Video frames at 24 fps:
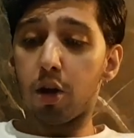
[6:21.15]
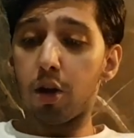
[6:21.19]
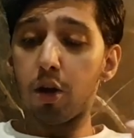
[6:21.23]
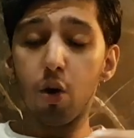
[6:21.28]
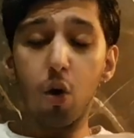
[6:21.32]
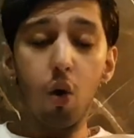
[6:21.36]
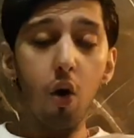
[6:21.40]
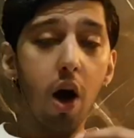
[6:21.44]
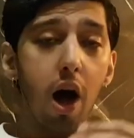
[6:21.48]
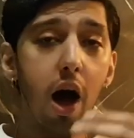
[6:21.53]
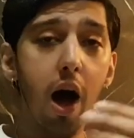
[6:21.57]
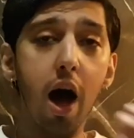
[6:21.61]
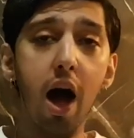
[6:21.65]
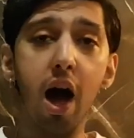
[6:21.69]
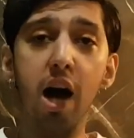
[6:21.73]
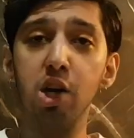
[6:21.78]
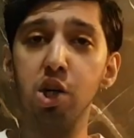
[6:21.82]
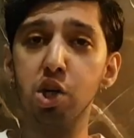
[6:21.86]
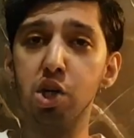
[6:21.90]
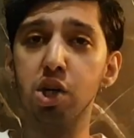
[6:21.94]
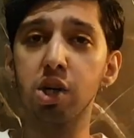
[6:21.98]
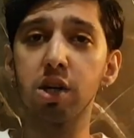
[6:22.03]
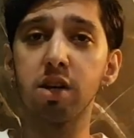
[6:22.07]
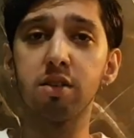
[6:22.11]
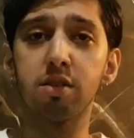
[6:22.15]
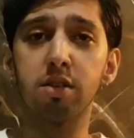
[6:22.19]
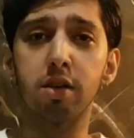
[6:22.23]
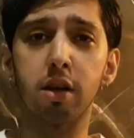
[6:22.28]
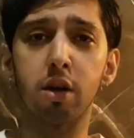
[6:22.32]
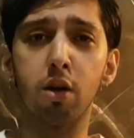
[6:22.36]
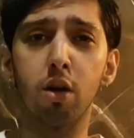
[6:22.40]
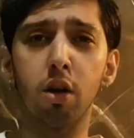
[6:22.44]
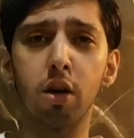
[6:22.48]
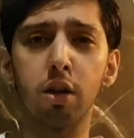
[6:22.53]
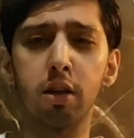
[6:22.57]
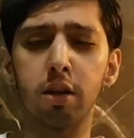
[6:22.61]
No harshness
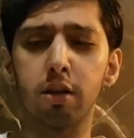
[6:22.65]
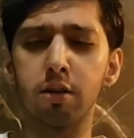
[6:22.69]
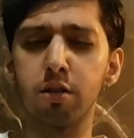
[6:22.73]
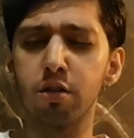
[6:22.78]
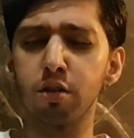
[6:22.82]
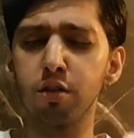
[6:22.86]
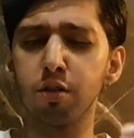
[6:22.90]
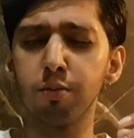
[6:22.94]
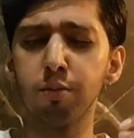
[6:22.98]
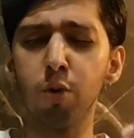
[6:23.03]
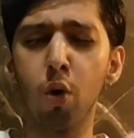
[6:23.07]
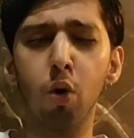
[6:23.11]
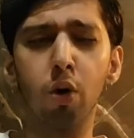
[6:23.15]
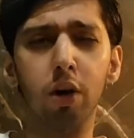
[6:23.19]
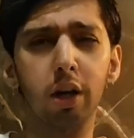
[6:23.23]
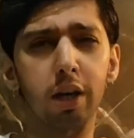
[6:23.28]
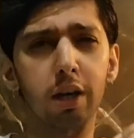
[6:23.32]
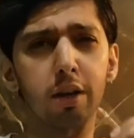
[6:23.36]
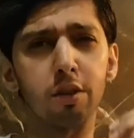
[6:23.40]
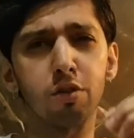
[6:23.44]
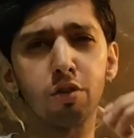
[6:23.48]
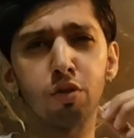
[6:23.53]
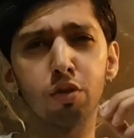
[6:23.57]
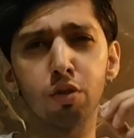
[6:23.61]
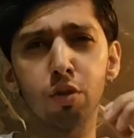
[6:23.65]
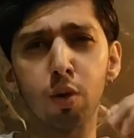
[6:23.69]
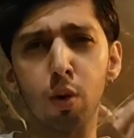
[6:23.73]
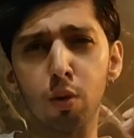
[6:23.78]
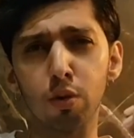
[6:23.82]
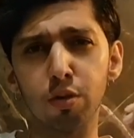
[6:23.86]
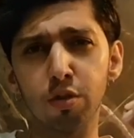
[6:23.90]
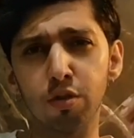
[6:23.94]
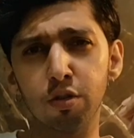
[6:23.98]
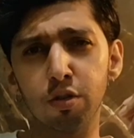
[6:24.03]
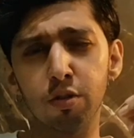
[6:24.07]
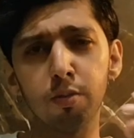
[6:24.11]
at all. The smoke is
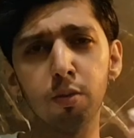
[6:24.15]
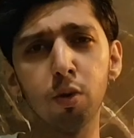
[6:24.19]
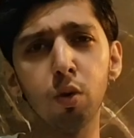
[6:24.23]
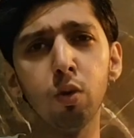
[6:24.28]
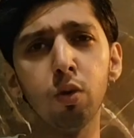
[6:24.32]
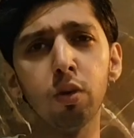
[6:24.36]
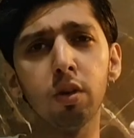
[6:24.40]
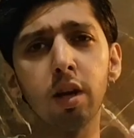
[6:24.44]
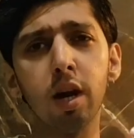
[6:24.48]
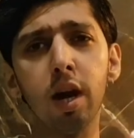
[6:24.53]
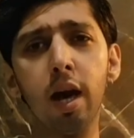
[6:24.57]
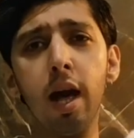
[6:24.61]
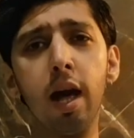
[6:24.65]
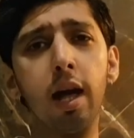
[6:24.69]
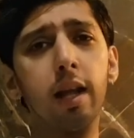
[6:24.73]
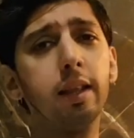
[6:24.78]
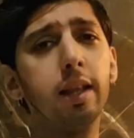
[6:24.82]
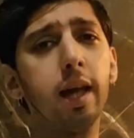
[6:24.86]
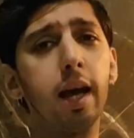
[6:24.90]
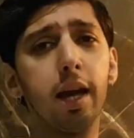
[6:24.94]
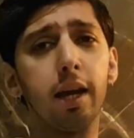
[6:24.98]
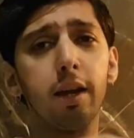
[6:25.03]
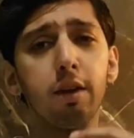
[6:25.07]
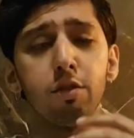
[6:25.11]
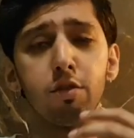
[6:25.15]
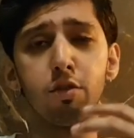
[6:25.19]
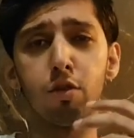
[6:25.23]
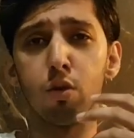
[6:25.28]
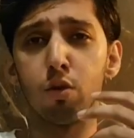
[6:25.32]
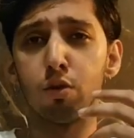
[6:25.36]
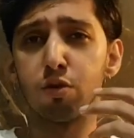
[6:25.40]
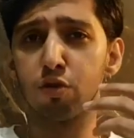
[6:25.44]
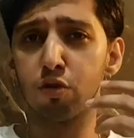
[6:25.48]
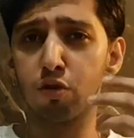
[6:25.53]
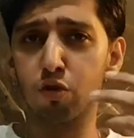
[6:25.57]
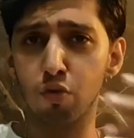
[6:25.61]
so smooth. There is
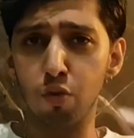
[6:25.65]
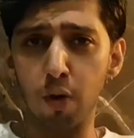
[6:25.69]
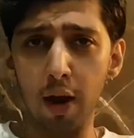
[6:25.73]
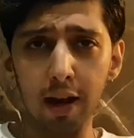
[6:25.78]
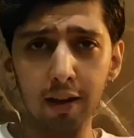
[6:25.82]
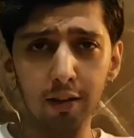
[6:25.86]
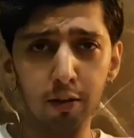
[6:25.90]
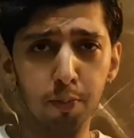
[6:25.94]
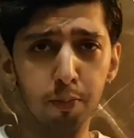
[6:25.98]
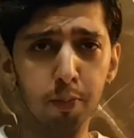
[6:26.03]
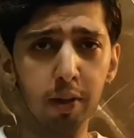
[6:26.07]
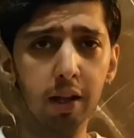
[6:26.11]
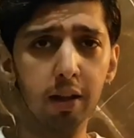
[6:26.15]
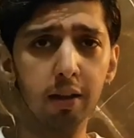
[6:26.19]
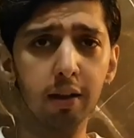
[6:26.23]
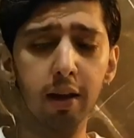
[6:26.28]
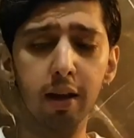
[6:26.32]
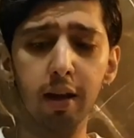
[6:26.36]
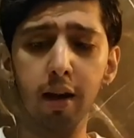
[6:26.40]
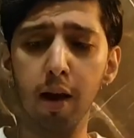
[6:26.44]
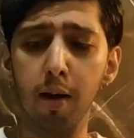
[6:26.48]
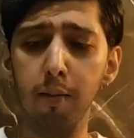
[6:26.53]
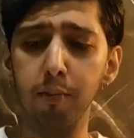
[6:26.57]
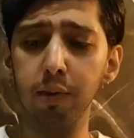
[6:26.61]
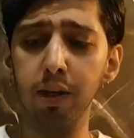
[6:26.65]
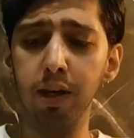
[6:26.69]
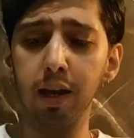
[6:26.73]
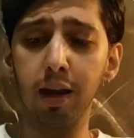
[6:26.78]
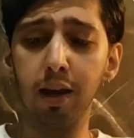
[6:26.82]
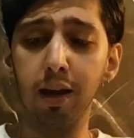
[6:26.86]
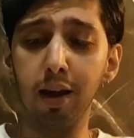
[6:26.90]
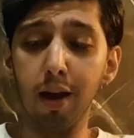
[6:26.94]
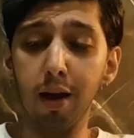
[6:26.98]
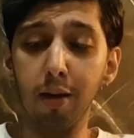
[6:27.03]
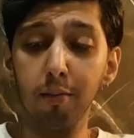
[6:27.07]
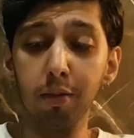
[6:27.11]
no strength building up
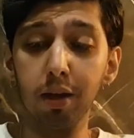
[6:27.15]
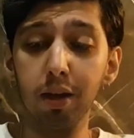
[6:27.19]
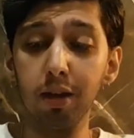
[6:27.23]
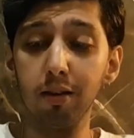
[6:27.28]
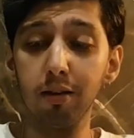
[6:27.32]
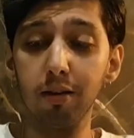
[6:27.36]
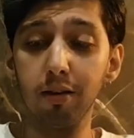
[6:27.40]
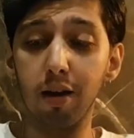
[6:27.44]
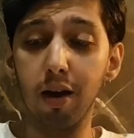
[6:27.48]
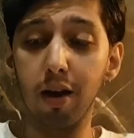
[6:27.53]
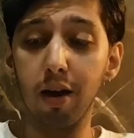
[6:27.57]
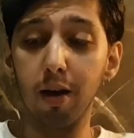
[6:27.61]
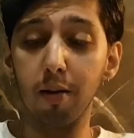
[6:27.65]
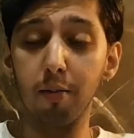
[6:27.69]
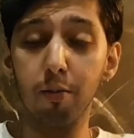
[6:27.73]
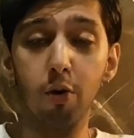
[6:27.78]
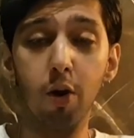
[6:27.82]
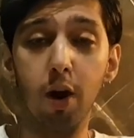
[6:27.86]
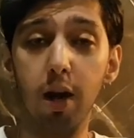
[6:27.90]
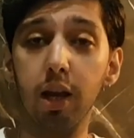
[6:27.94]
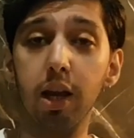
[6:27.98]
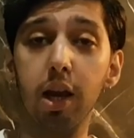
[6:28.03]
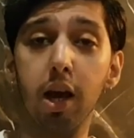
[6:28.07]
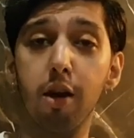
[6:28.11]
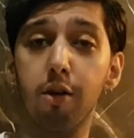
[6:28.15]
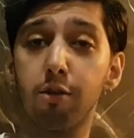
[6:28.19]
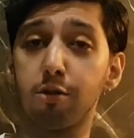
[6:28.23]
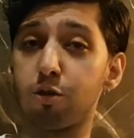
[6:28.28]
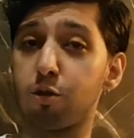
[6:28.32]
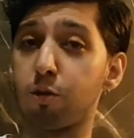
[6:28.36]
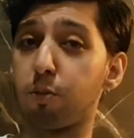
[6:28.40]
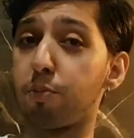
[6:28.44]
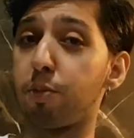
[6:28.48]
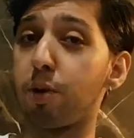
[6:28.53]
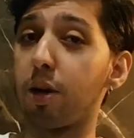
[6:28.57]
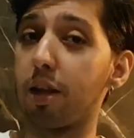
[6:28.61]
yet. I mean, I'm running out
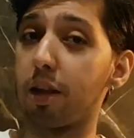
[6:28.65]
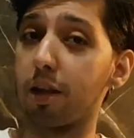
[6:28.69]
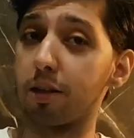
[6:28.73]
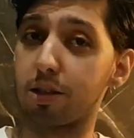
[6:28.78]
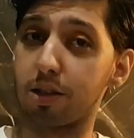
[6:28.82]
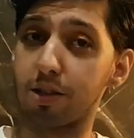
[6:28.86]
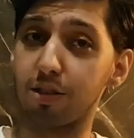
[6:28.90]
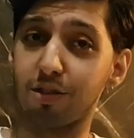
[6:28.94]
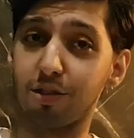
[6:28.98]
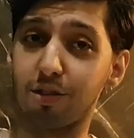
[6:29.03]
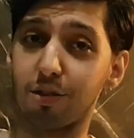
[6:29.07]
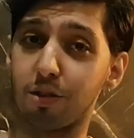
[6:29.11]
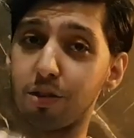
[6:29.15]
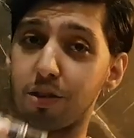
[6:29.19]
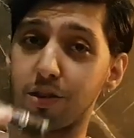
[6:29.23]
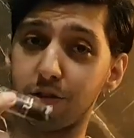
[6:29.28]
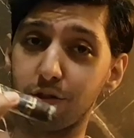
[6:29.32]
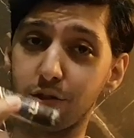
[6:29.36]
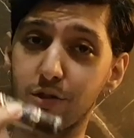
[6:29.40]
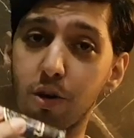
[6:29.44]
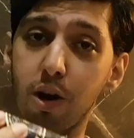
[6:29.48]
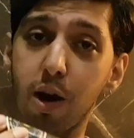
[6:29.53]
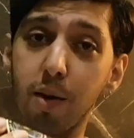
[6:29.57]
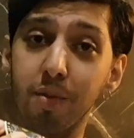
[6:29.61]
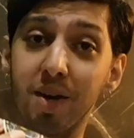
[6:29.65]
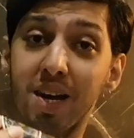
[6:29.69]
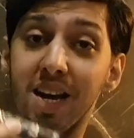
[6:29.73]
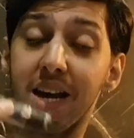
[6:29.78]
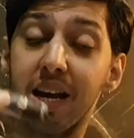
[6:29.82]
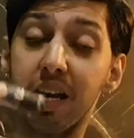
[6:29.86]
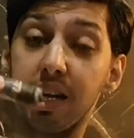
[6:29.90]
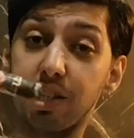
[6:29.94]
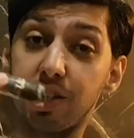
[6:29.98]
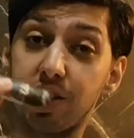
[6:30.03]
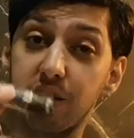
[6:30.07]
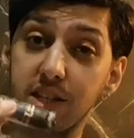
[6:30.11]
of superlatives to describe
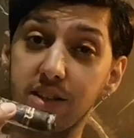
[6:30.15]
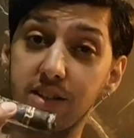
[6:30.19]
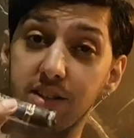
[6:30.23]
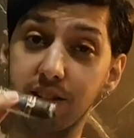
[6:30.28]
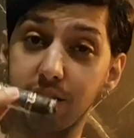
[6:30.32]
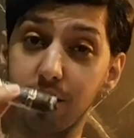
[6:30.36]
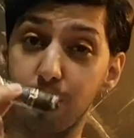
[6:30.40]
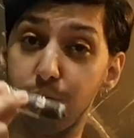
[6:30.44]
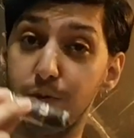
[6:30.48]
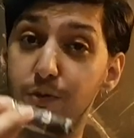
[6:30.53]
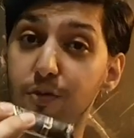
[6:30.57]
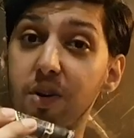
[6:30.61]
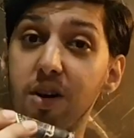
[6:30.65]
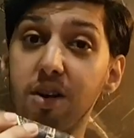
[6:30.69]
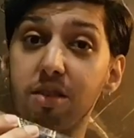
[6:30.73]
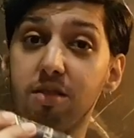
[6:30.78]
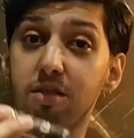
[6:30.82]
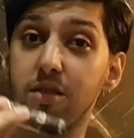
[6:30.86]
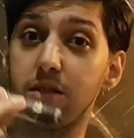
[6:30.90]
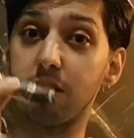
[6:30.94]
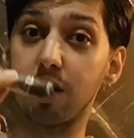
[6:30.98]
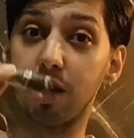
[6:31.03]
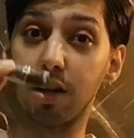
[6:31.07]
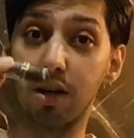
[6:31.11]
just the first